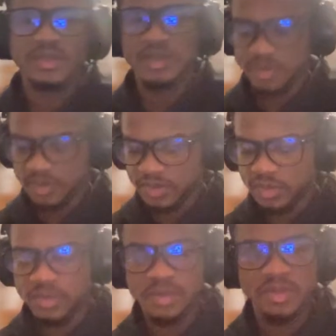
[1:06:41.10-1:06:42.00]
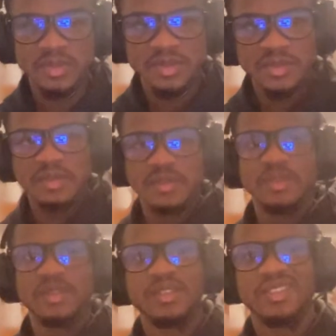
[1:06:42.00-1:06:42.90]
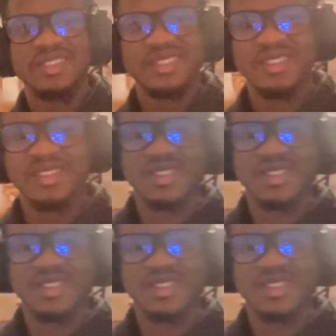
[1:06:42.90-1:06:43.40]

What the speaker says: good player. I was thinking maybe he goes to the